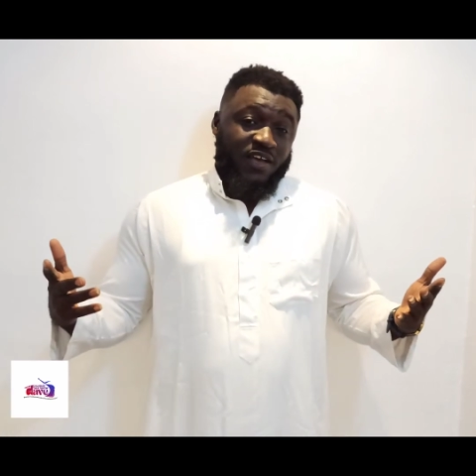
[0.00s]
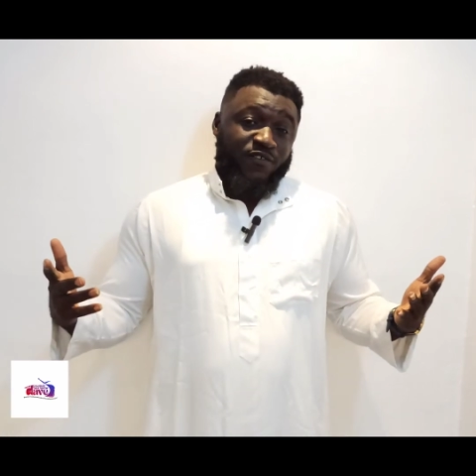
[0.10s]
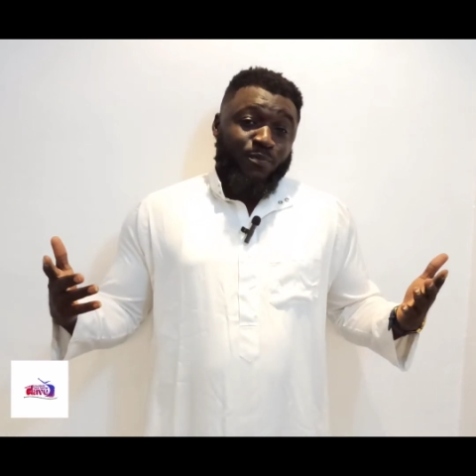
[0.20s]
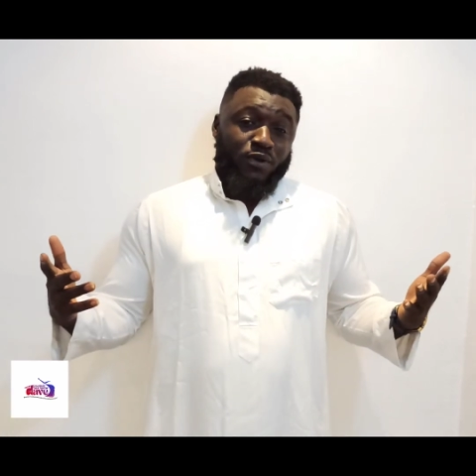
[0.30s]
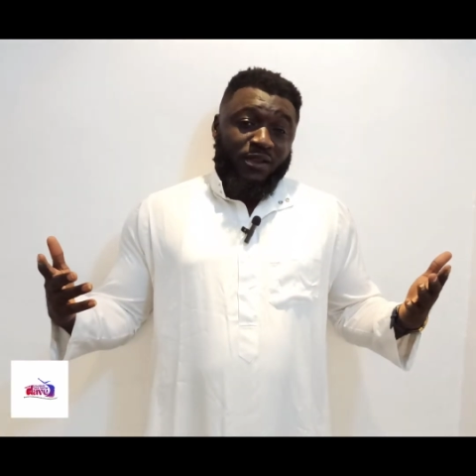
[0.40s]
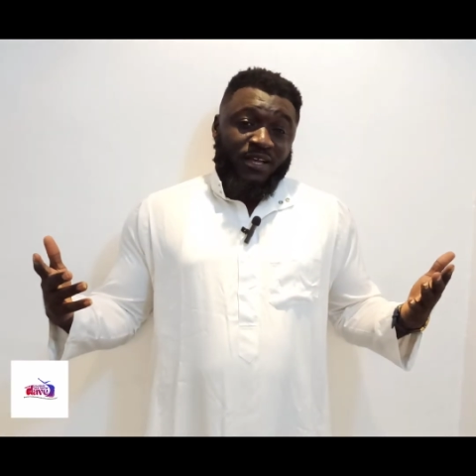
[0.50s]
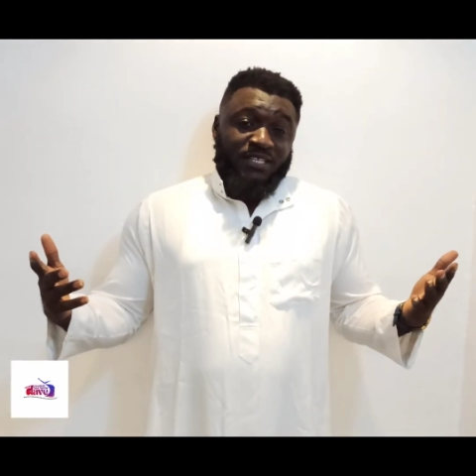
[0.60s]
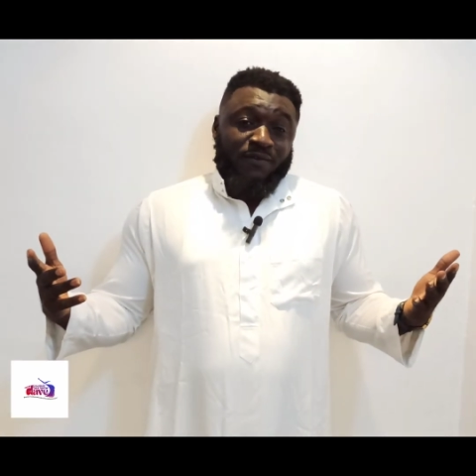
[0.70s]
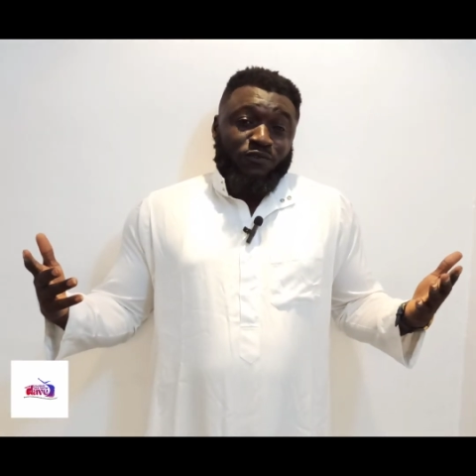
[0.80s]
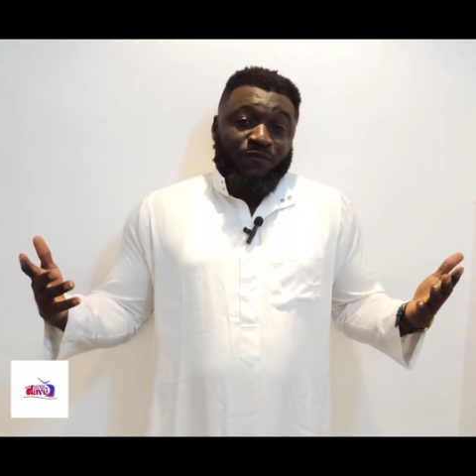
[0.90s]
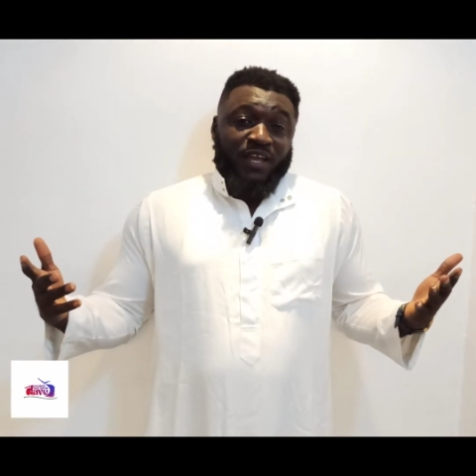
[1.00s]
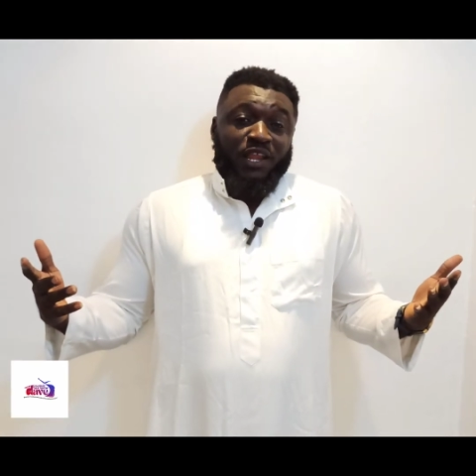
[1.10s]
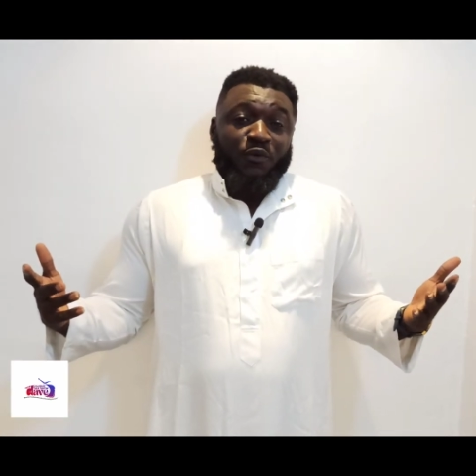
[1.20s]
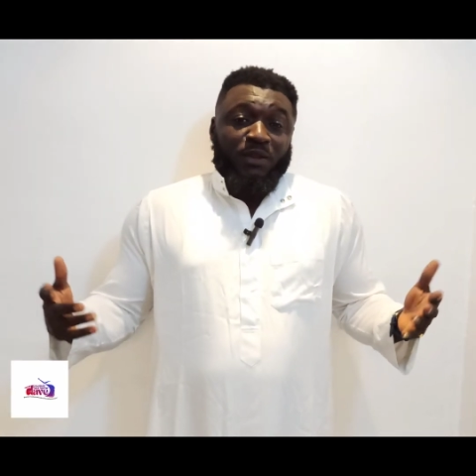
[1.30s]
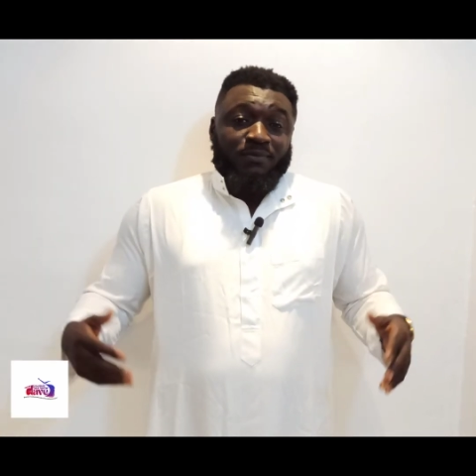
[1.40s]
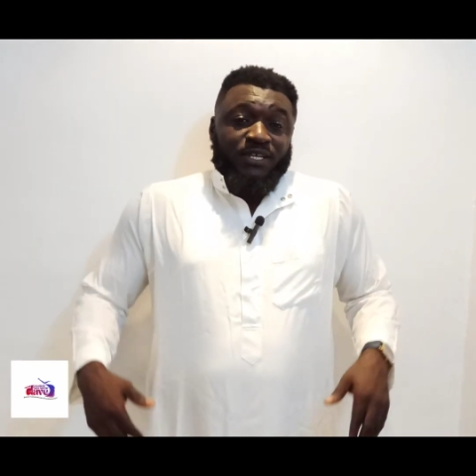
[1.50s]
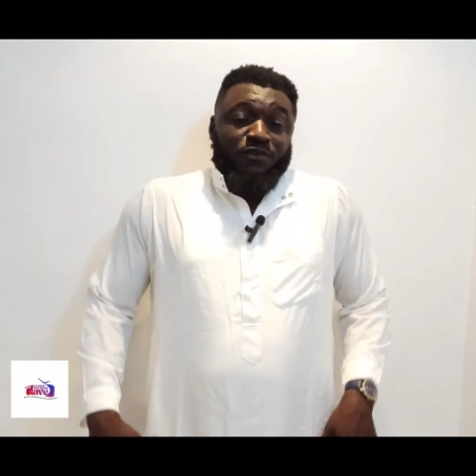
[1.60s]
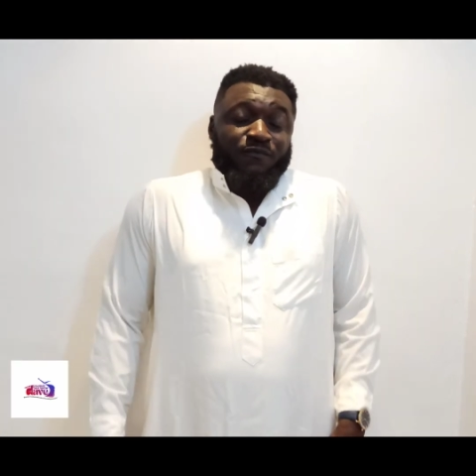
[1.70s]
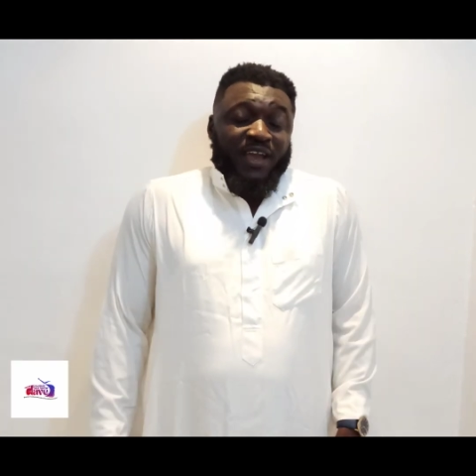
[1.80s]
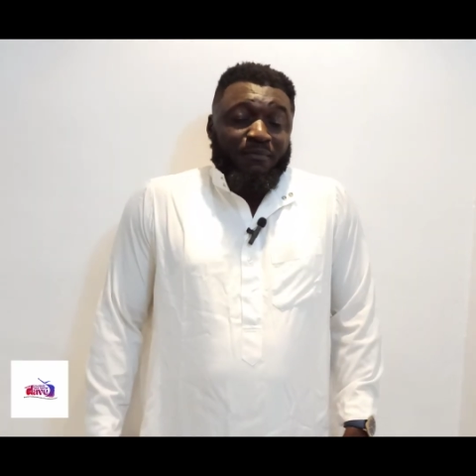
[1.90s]
every podcast I have to find a rhythm. I'm
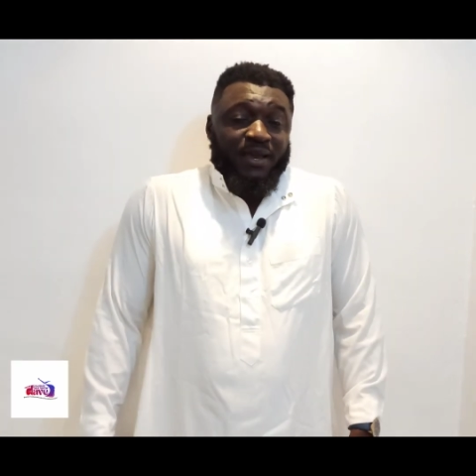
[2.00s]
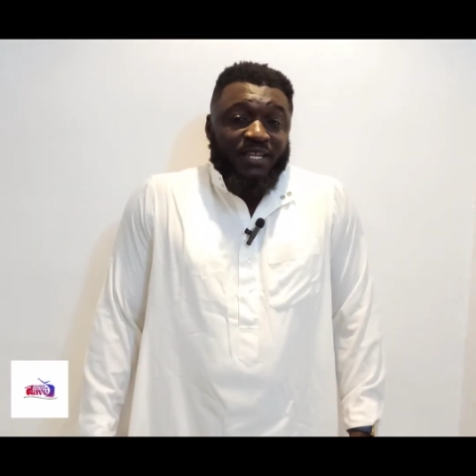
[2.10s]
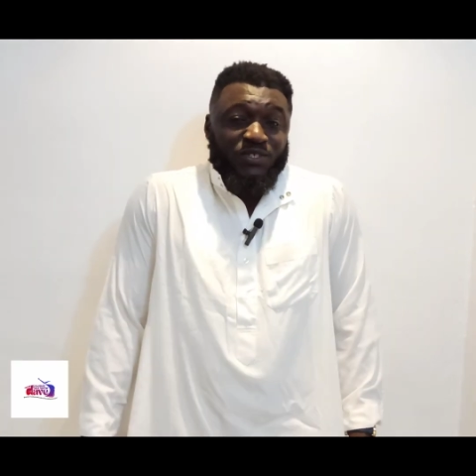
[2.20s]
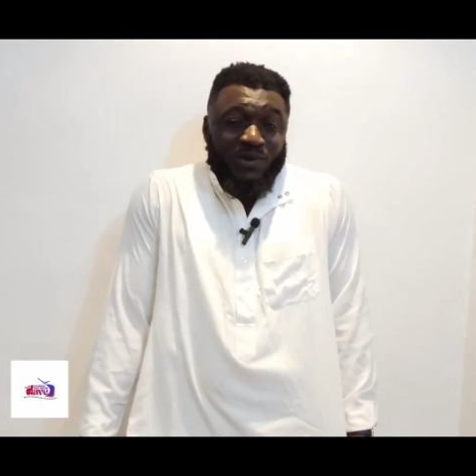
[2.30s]
trying to find mine.